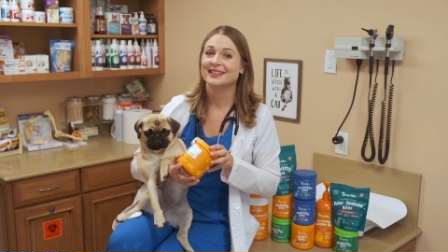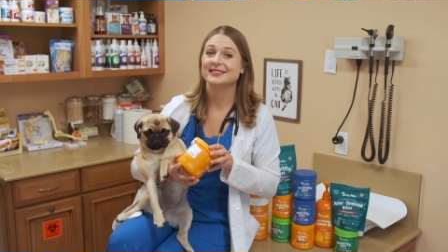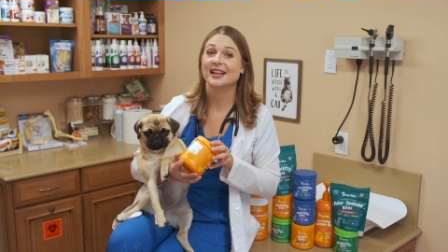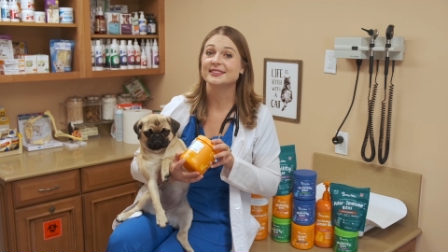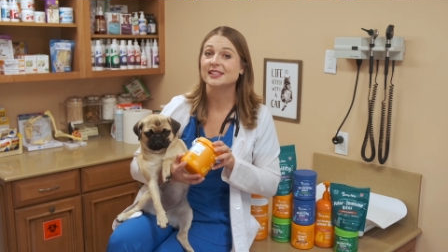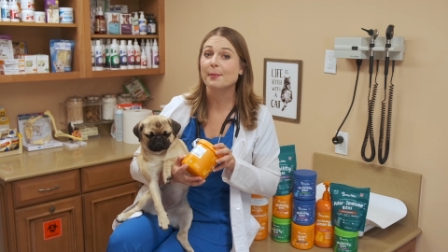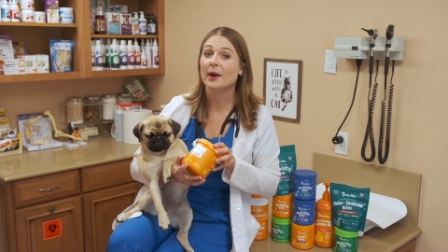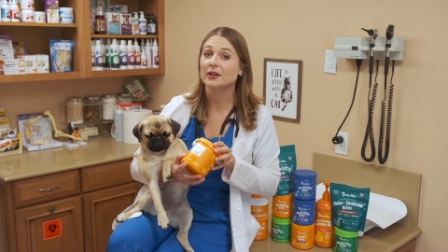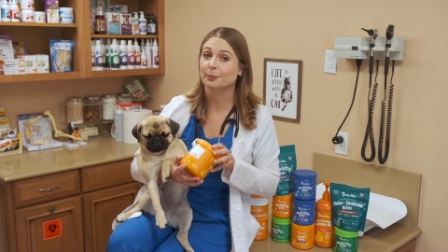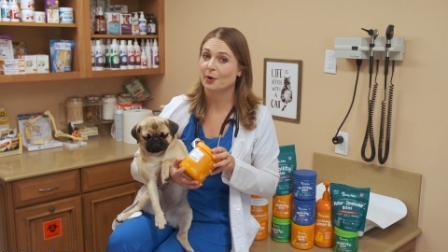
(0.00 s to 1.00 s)
Zesty
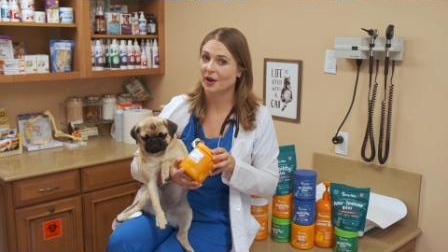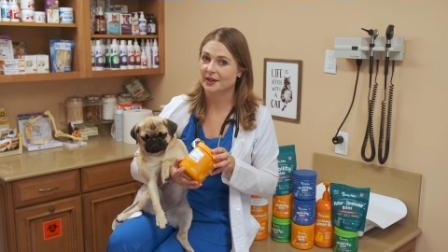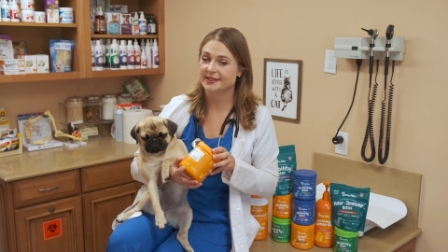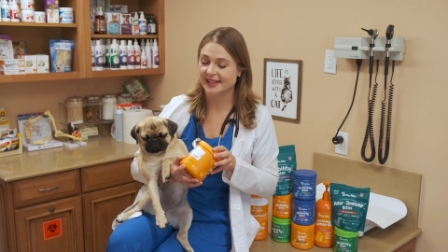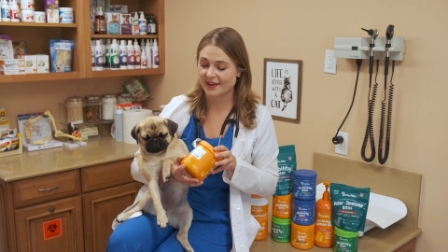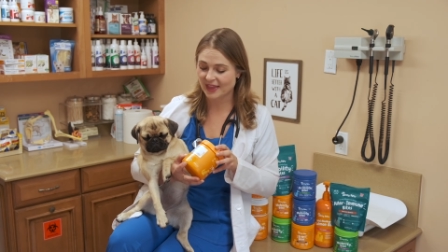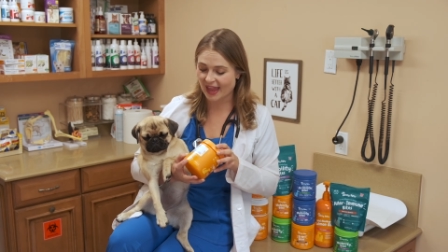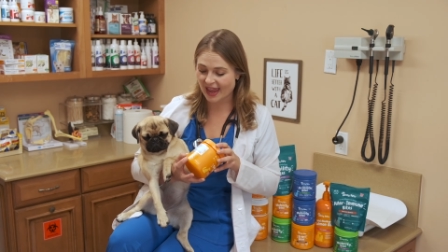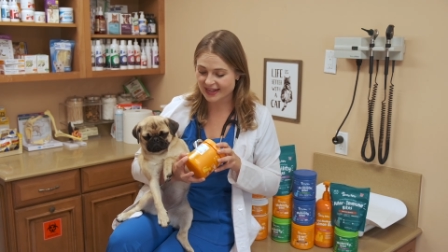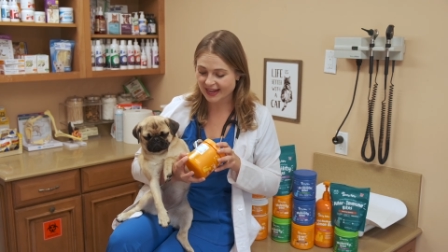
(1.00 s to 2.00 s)
Paws products have the
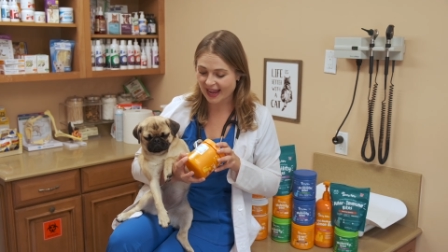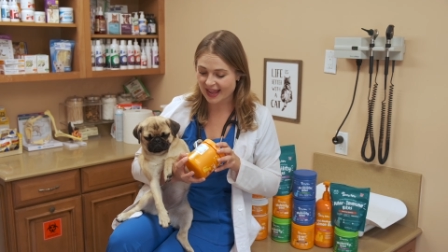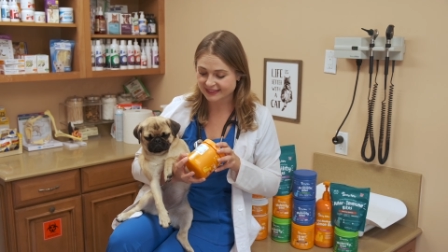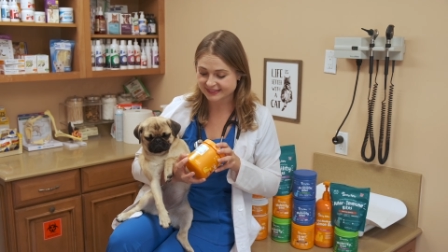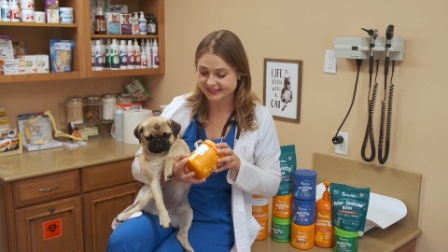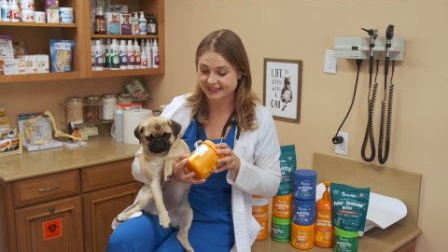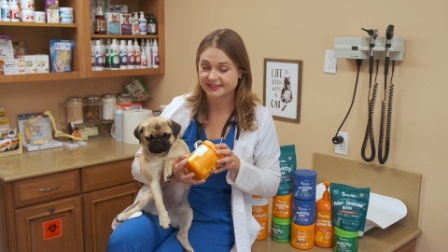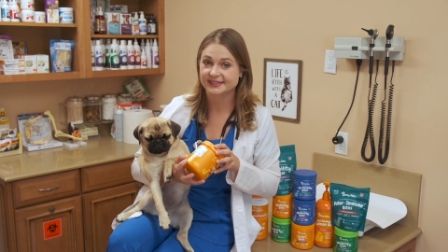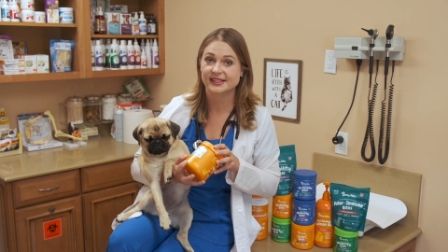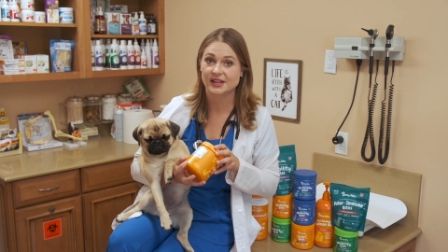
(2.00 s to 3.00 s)
NASC
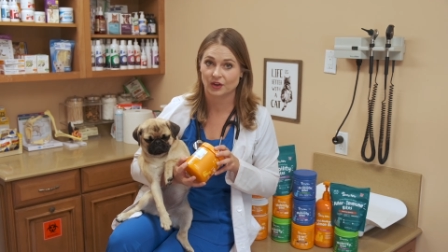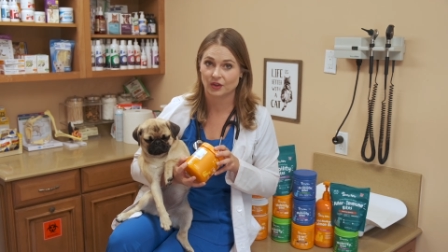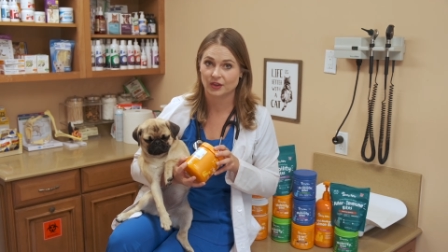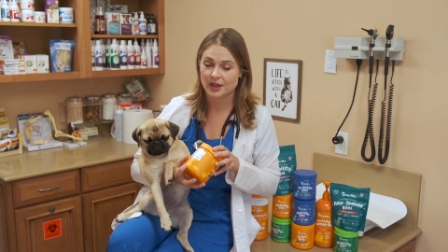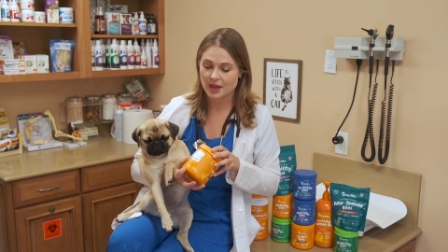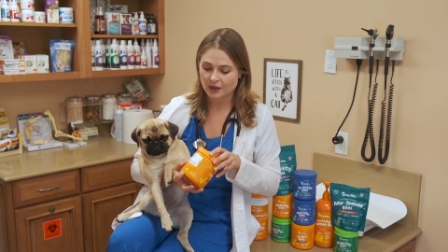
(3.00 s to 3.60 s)
seal.